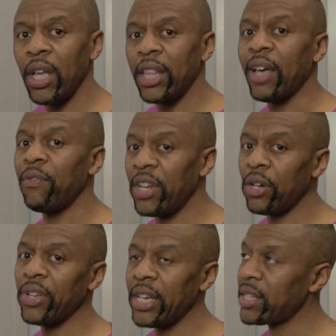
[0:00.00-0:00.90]
that
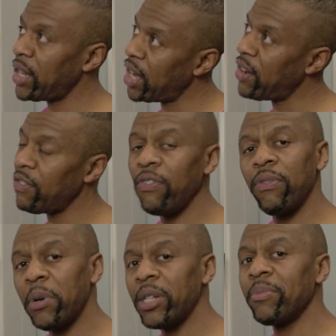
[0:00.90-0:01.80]
video geeks love,
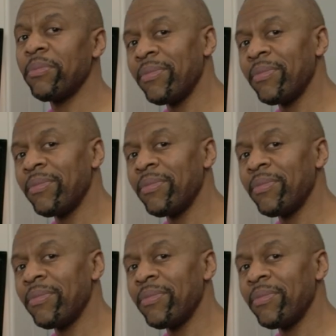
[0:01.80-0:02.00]
but